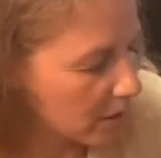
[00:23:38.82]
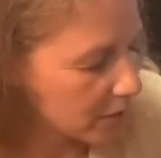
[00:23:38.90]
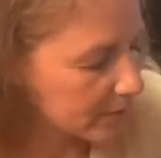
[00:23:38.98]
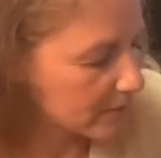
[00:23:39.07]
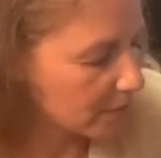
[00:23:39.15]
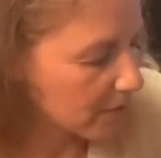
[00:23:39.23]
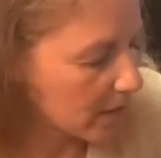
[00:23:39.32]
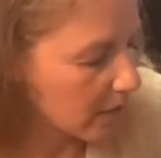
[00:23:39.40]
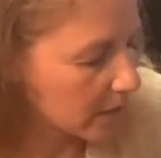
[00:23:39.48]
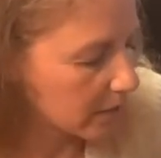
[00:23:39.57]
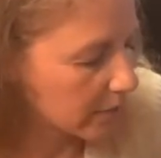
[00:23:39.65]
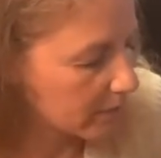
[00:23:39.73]
different
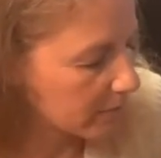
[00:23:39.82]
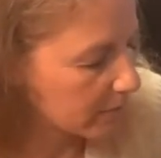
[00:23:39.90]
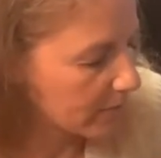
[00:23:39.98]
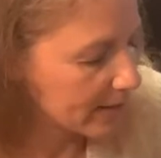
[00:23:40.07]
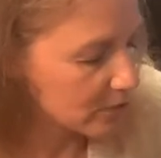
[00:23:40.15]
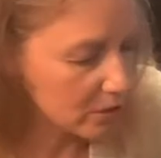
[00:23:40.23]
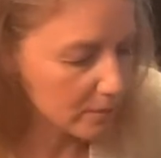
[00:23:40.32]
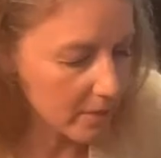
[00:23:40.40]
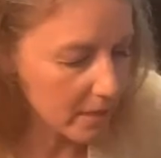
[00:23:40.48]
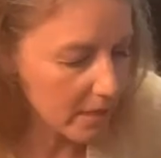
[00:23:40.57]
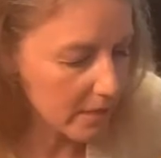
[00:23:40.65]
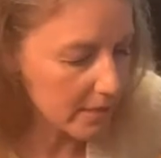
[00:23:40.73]
color
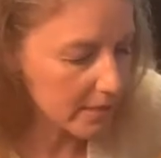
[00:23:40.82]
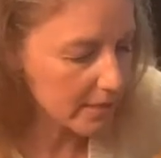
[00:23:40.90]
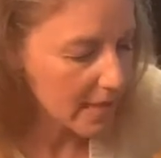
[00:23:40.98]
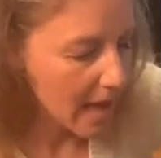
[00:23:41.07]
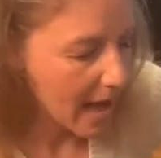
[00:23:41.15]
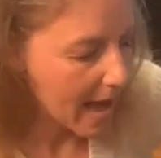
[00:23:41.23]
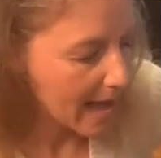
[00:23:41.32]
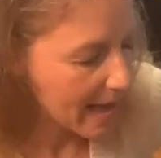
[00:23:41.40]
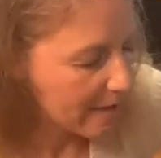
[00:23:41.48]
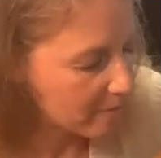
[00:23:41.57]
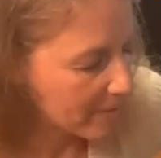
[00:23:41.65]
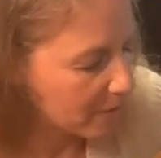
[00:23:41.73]
vegetables, I
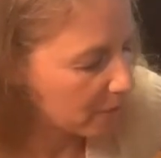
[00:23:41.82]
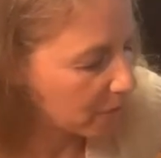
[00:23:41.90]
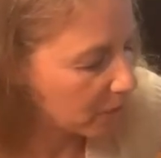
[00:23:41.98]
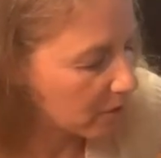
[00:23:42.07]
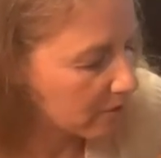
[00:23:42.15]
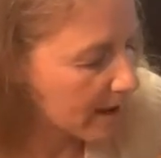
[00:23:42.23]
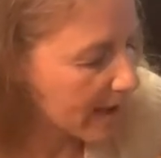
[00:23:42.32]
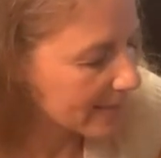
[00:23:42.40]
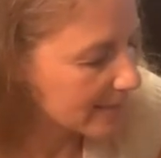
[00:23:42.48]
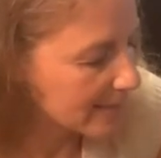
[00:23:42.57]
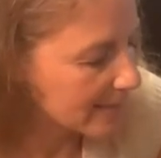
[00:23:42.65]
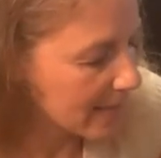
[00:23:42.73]
have my
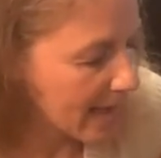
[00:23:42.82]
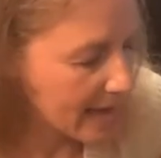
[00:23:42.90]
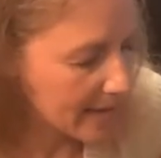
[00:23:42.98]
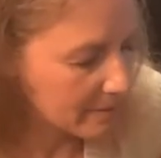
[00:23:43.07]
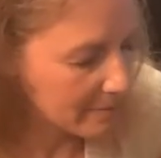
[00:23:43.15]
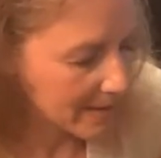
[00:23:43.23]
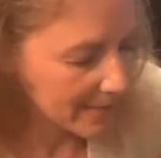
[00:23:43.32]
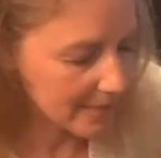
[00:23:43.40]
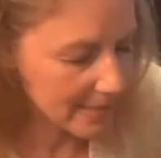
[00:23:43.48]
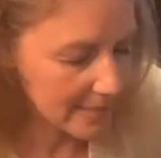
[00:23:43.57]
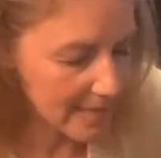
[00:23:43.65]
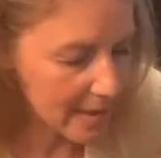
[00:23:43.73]
florets and my
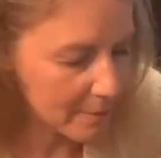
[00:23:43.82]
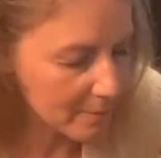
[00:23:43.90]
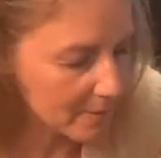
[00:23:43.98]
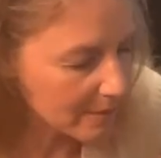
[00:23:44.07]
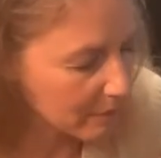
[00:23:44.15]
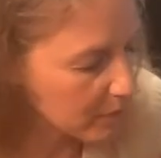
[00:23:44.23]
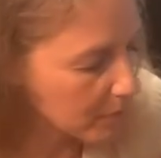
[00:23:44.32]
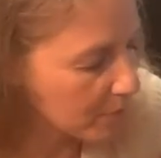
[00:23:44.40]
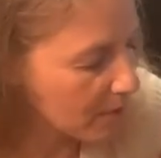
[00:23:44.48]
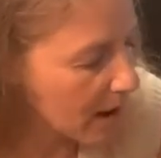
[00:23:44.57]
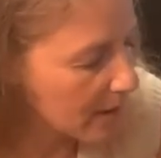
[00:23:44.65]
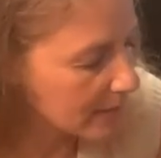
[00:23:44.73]
stems of the
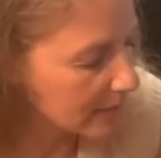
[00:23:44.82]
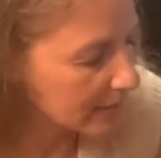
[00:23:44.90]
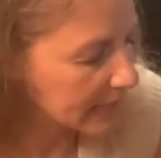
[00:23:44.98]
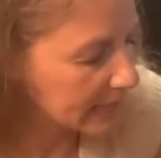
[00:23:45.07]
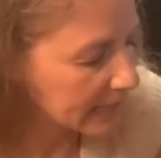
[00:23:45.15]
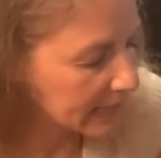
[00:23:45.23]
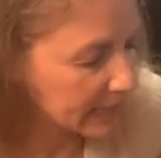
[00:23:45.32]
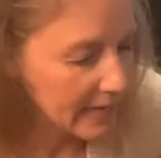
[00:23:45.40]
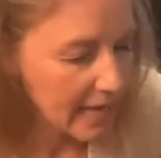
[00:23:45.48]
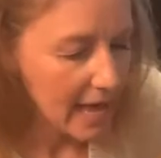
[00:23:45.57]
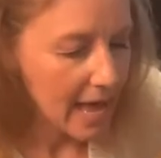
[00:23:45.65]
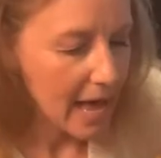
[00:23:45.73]
broccoli,
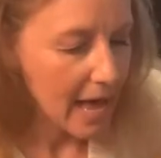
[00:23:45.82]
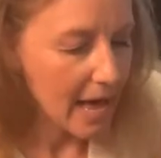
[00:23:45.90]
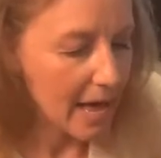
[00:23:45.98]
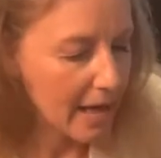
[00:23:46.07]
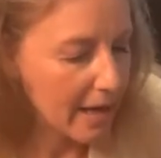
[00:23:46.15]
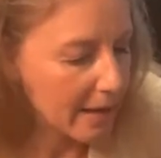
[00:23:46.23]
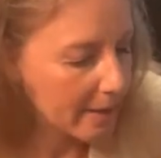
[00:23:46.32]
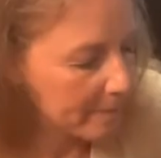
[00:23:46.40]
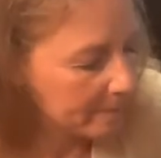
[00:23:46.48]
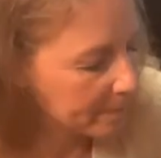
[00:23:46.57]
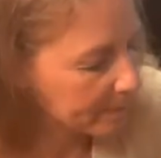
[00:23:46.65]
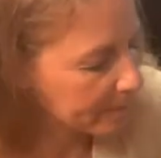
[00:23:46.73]

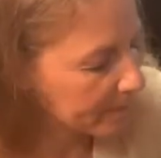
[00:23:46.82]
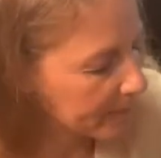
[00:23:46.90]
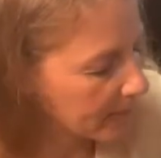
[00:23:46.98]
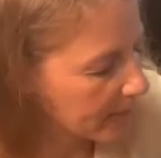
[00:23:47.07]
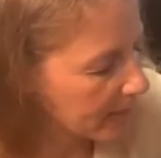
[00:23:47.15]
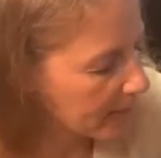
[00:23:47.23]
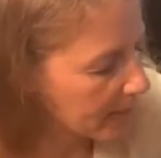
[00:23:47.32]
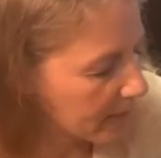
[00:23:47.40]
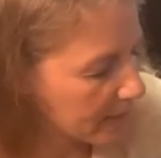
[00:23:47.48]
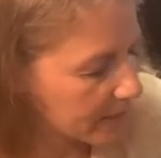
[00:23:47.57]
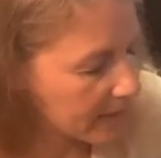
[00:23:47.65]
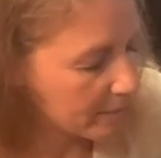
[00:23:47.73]
and
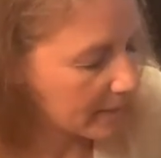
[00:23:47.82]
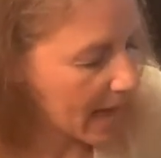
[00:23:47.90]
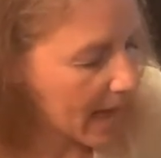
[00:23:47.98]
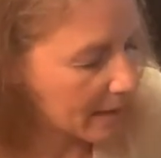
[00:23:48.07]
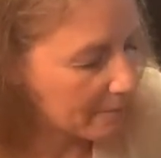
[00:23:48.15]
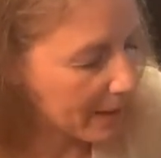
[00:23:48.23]
then I'm gonna add my